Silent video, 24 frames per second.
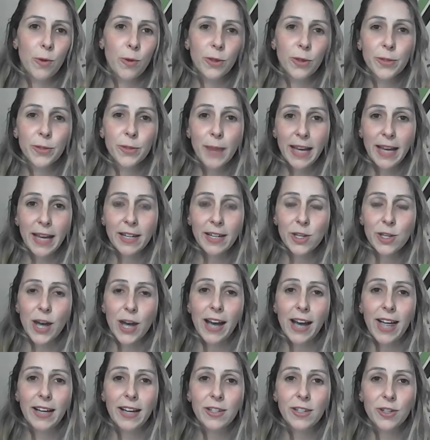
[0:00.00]
to make a
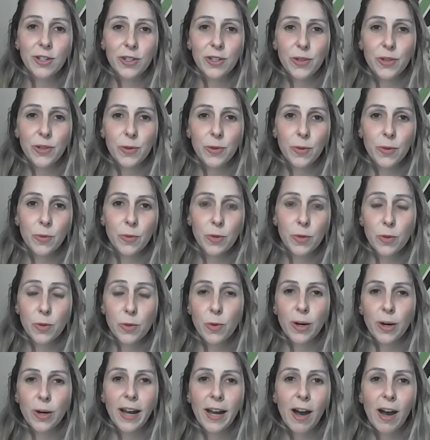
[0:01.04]
change and you
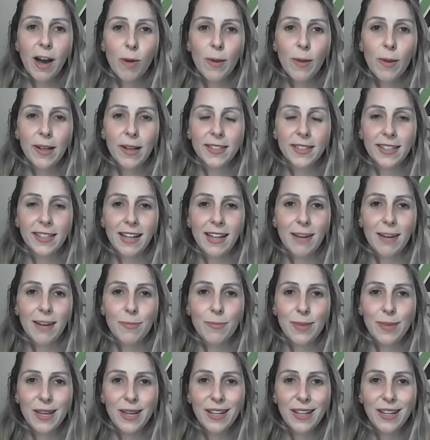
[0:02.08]
want to help us in our
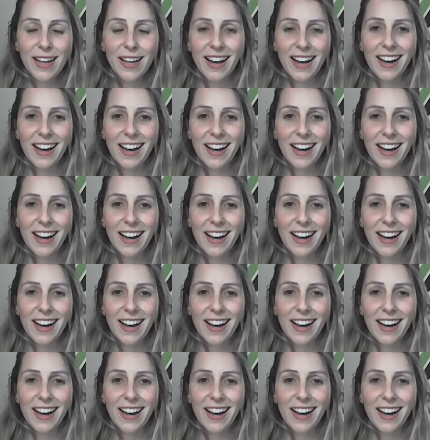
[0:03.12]
big,